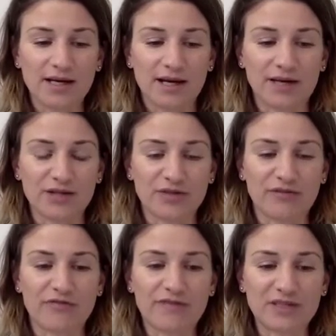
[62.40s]
sort of
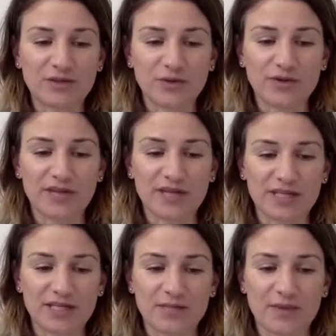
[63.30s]
physical
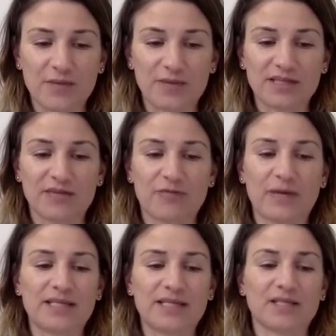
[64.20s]
things to make myself
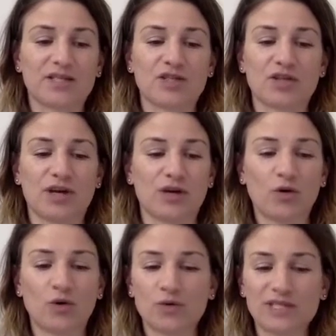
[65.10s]
better,
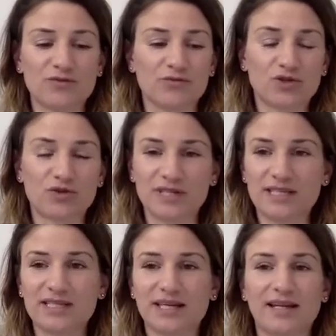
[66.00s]
courses,
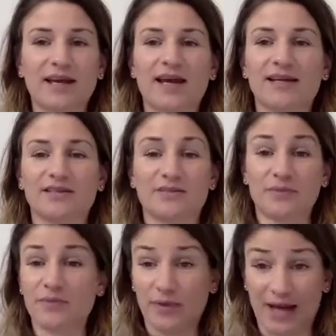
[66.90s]
retreats, and
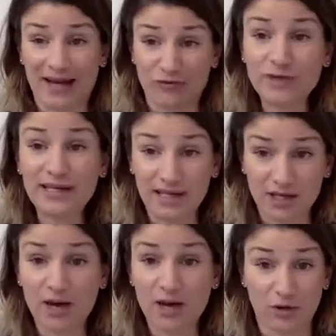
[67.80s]
really
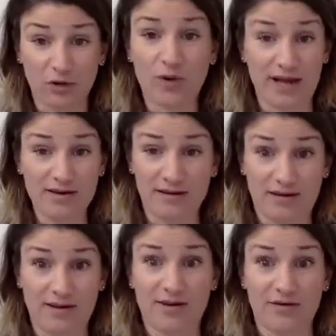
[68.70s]
come a long way,
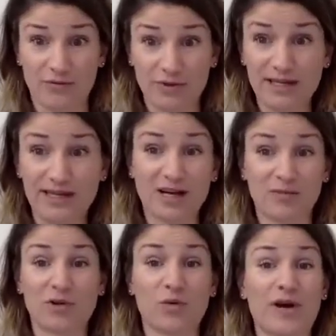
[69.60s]
a
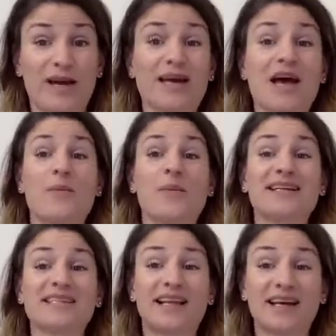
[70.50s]
long way. But
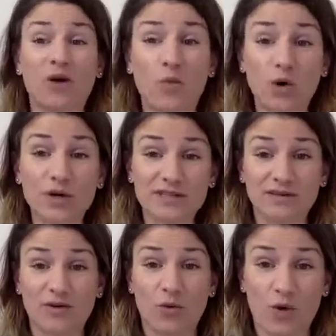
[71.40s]
it's like I
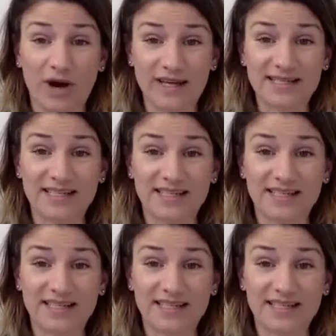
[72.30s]
wasn't quite